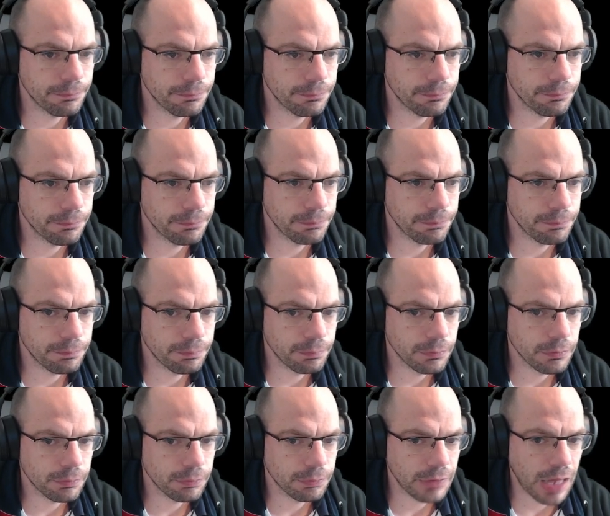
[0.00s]

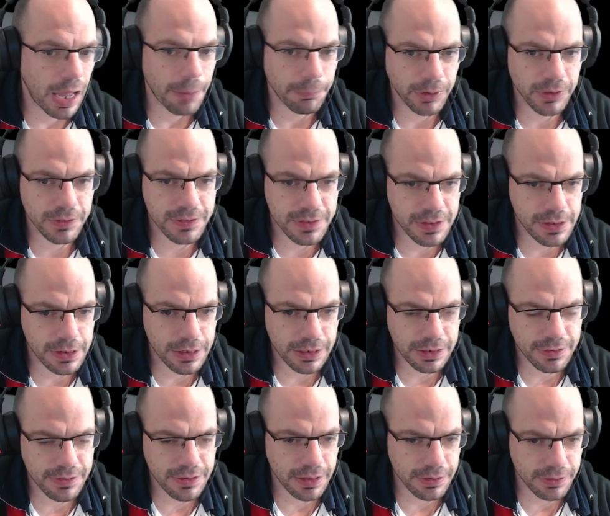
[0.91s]
Now, I'm not saying it
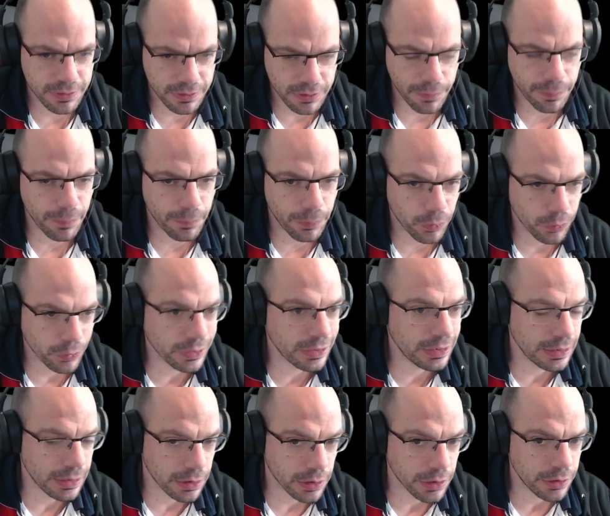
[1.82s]
is unstoppable
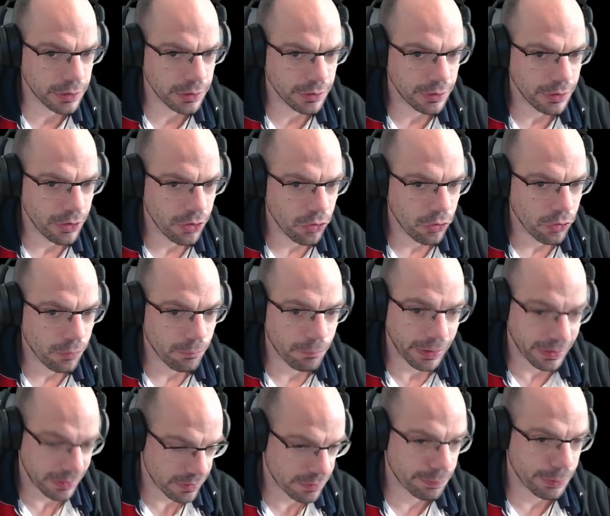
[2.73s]
here,
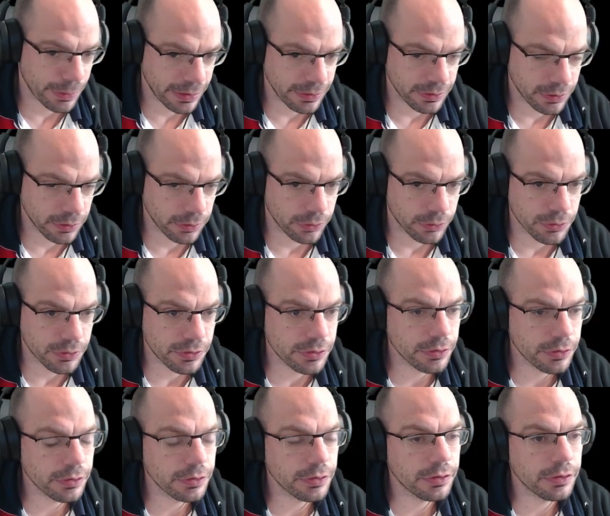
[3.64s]
but it's bloody close.
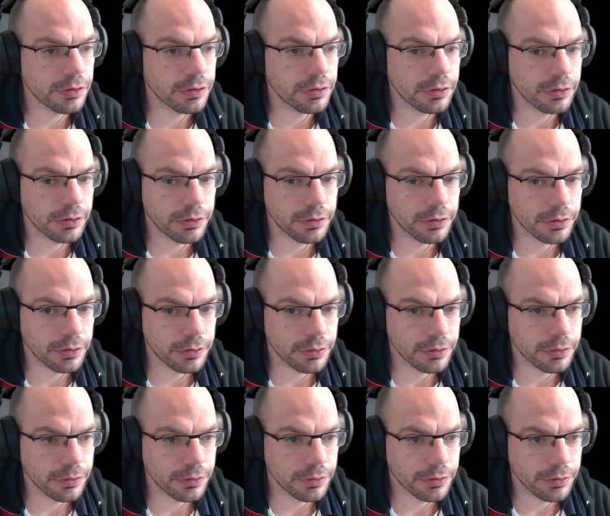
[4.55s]

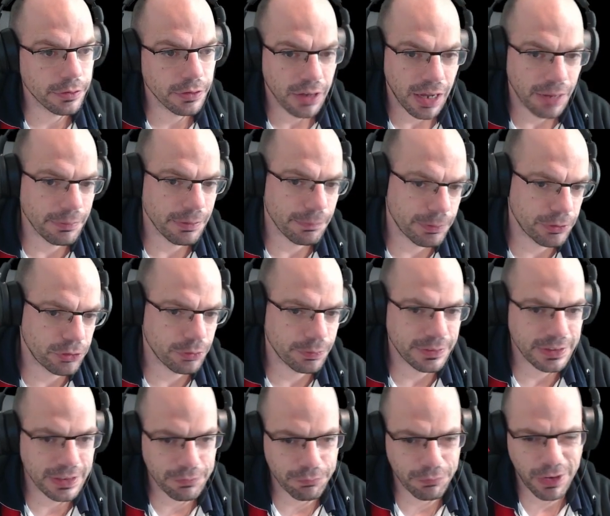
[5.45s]
I mean, bishop
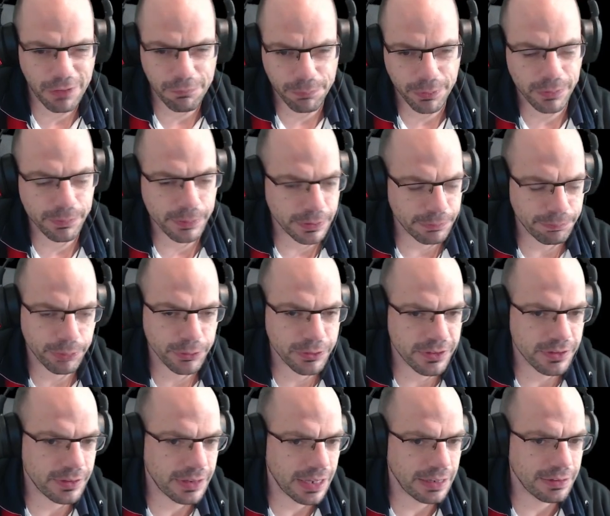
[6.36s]
d5 probably puts
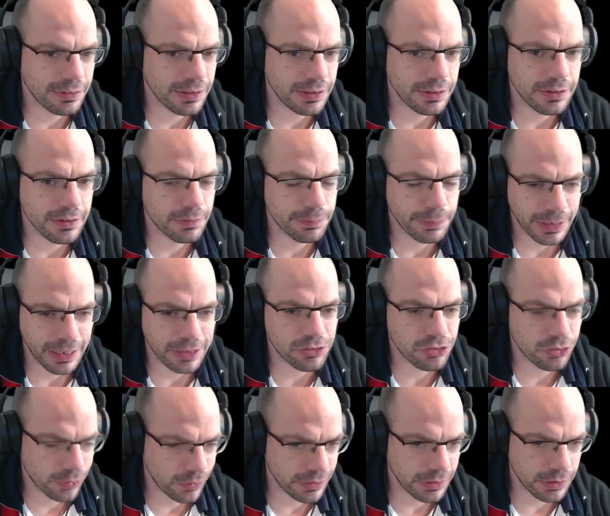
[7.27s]
a dent in this, but I
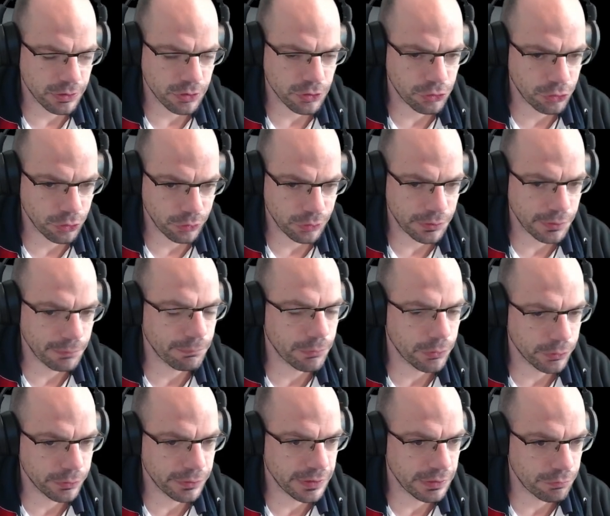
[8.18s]
just wanted to show you the
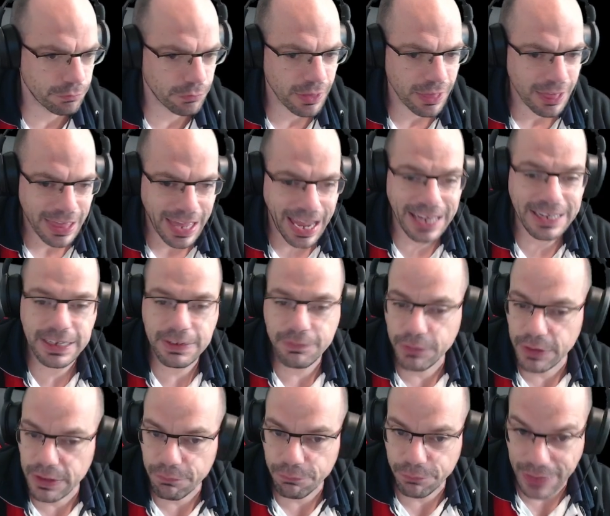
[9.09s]
motive. And
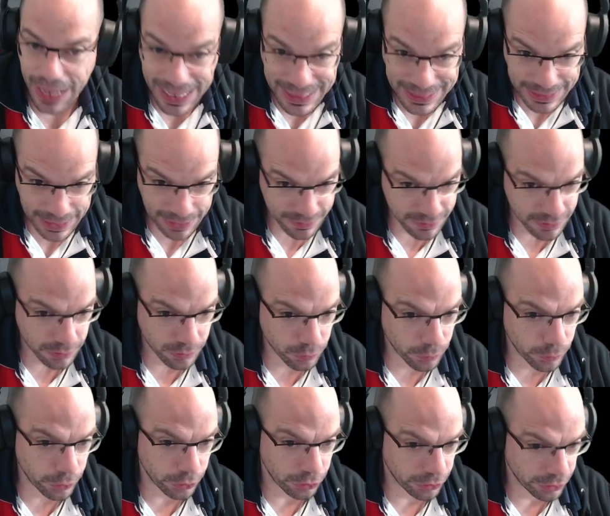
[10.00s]
even if that doesn't
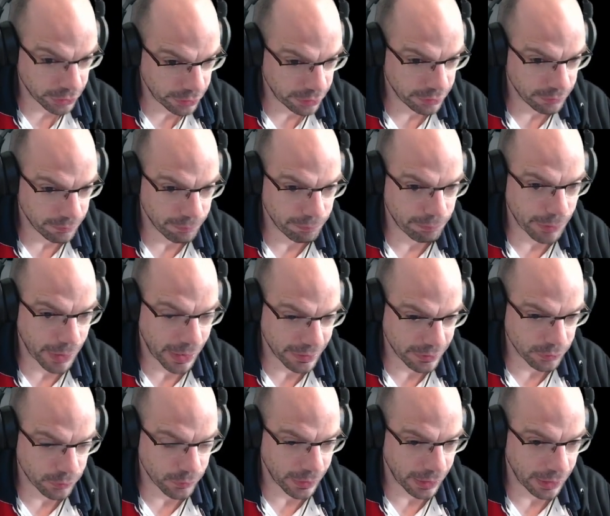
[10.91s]
work, by
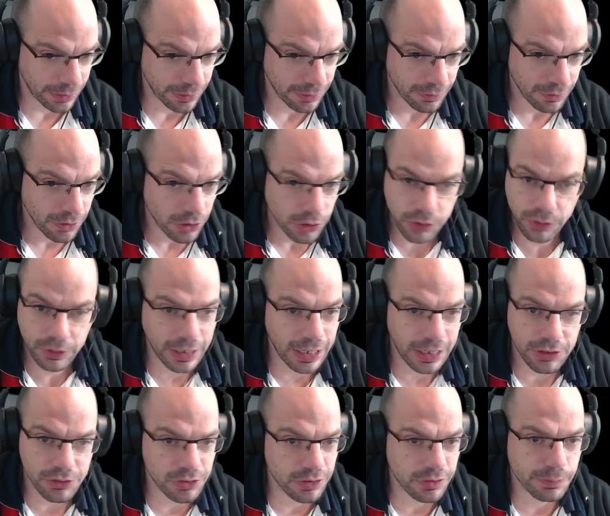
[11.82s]
the way, you
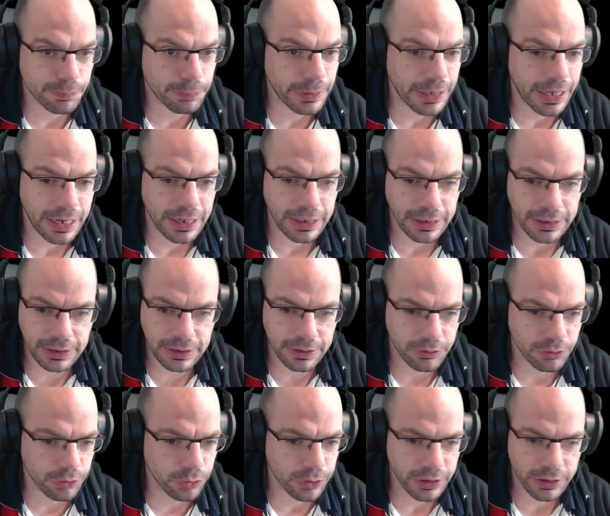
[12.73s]
can just play here,
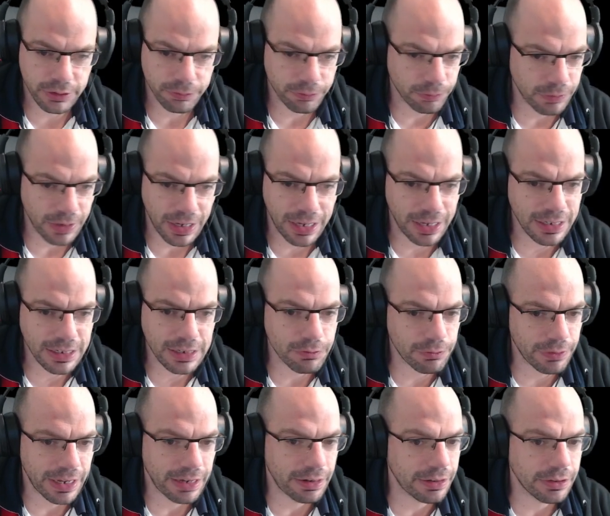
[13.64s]
rook.
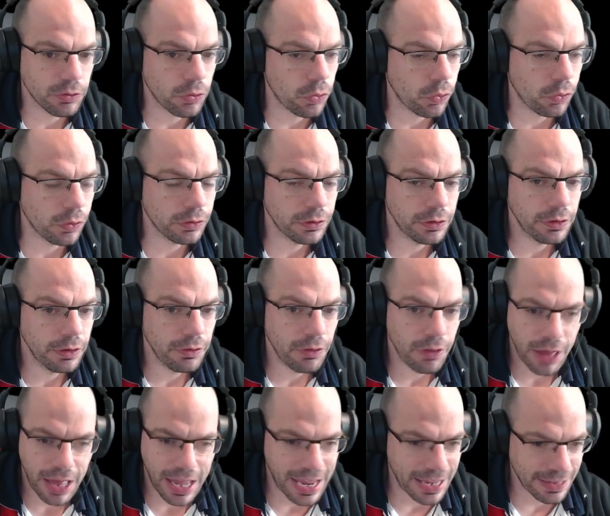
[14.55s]
Anywhere at all,
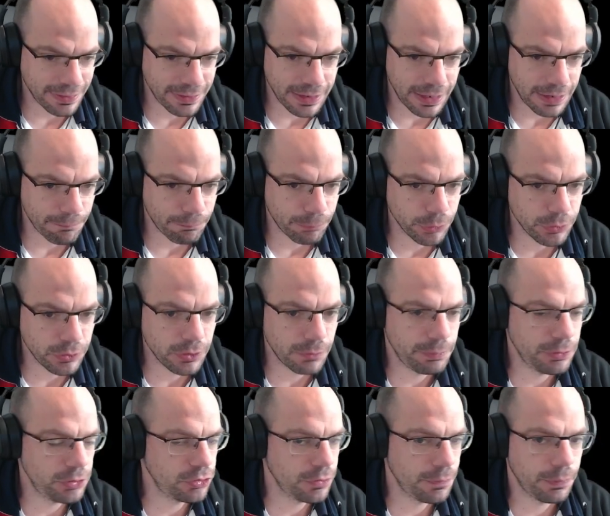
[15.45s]
and then put your
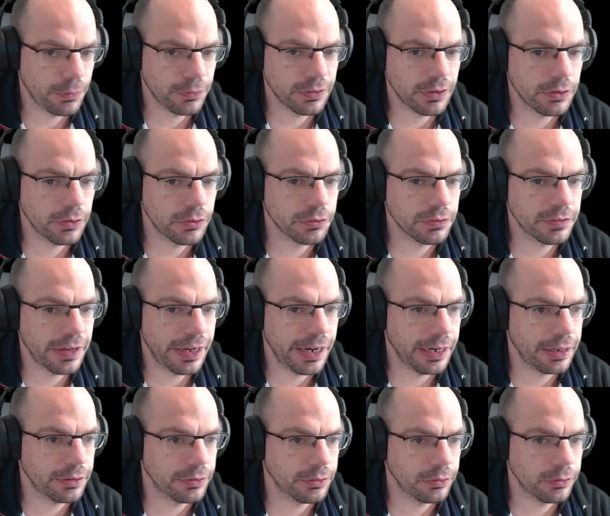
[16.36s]
bishop on the long
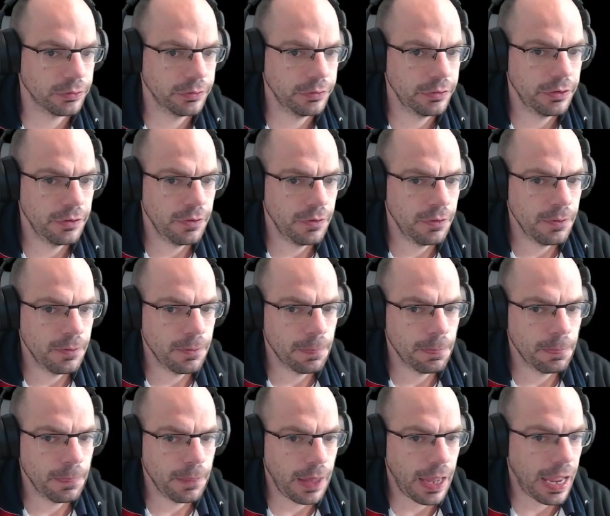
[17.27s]
diagonal
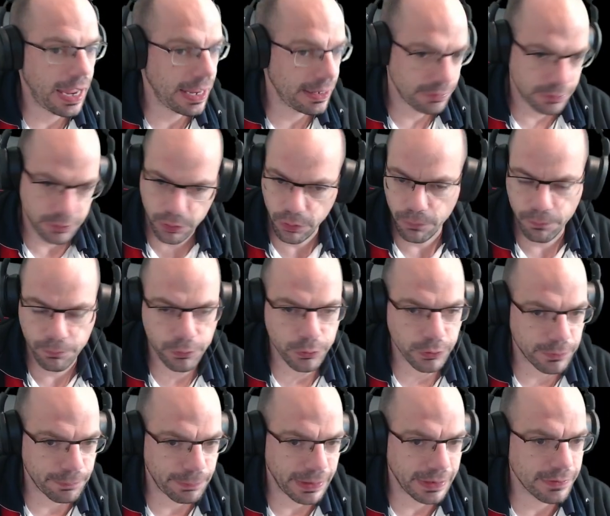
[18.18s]
and hope for
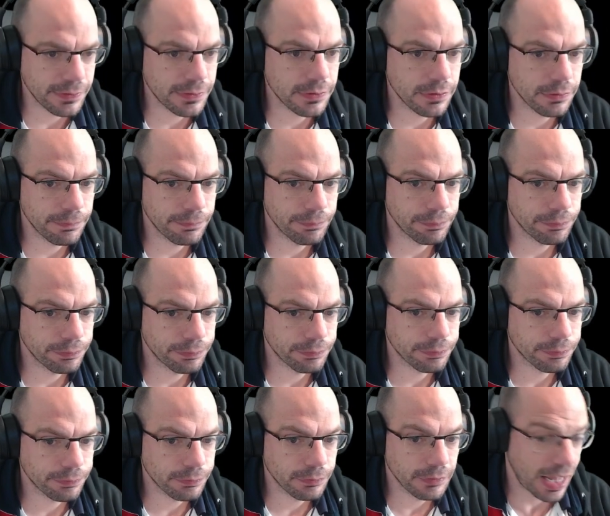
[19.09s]
the best.
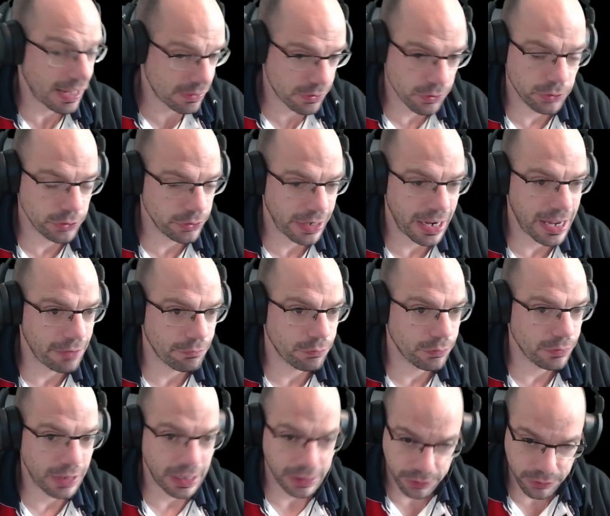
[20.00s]
That's all you have.
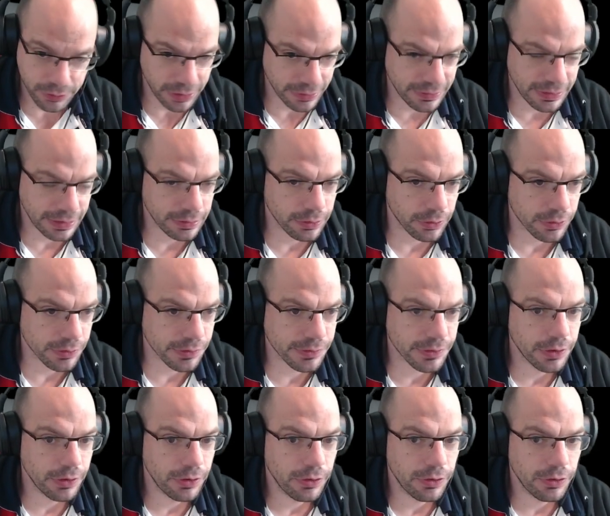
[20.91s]
Like you are dead lost.